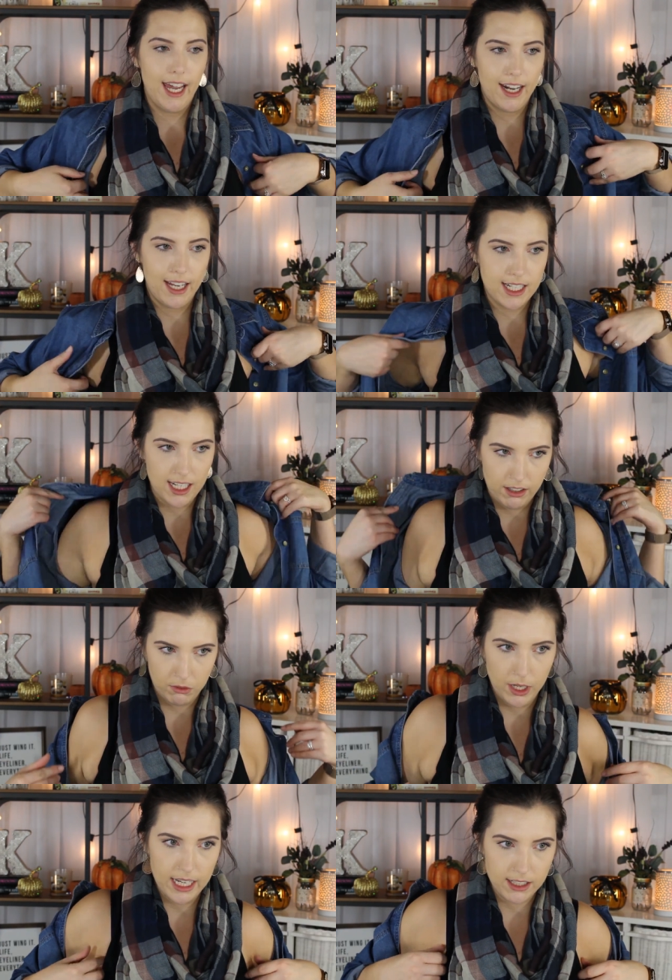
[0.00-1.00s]
get an idea of
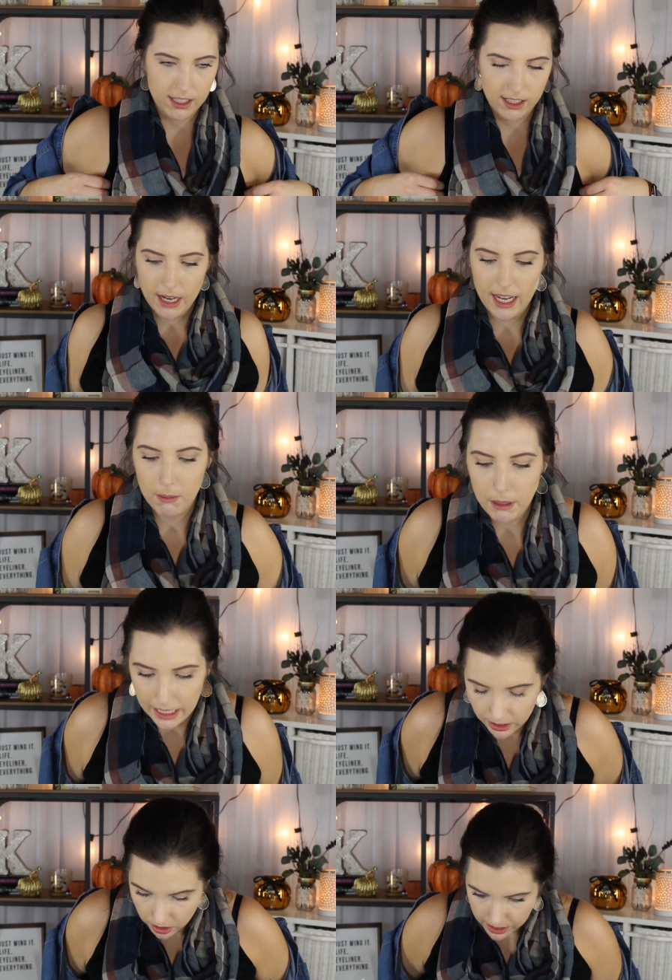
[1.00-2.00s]
what my
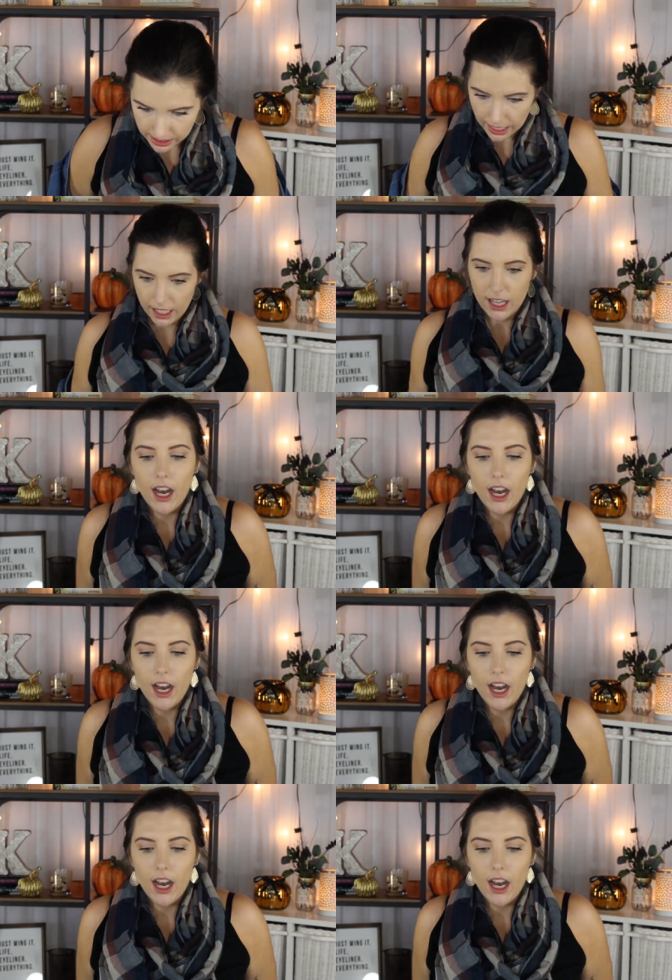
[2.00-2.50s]
body looks like.